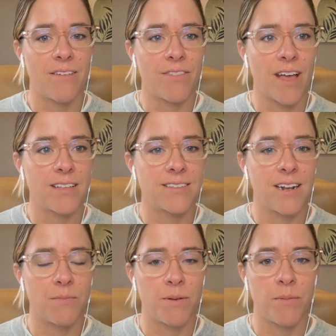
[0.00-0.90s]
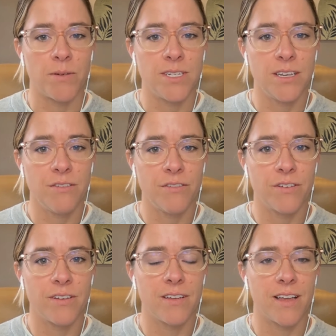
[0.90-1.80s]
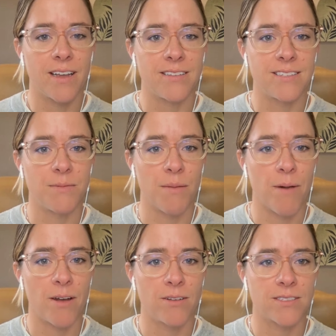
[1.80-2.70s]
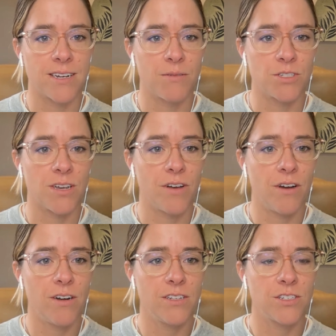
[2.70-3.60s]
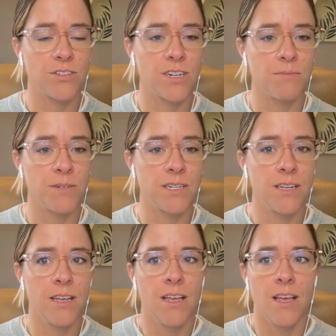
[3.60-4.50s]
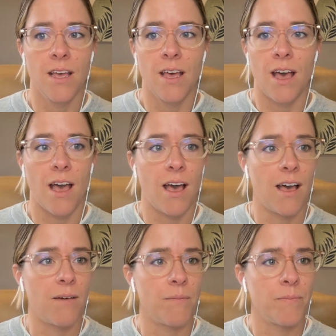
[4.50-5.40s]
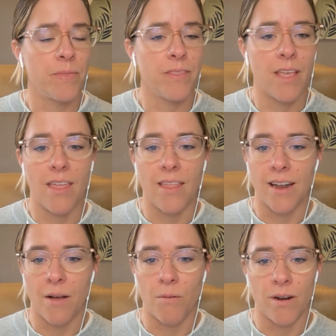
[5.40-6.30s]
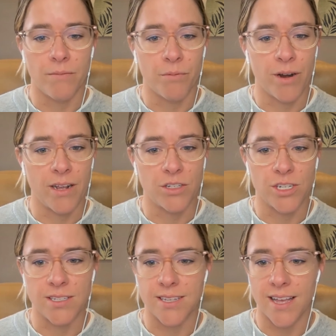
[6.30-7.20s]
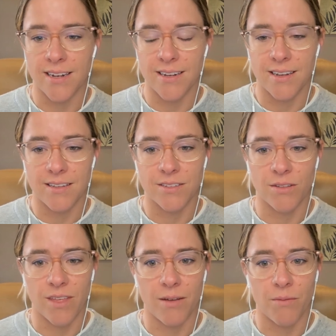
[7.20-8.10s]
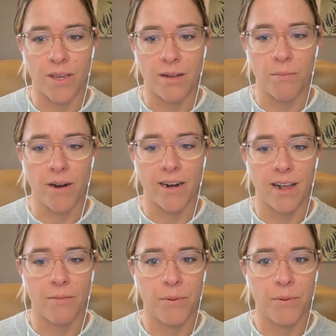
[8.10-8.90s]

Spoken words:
have that set up in Motif, I can see my models there, which I've already streamed, and I want to print a sheet set so that we can mark it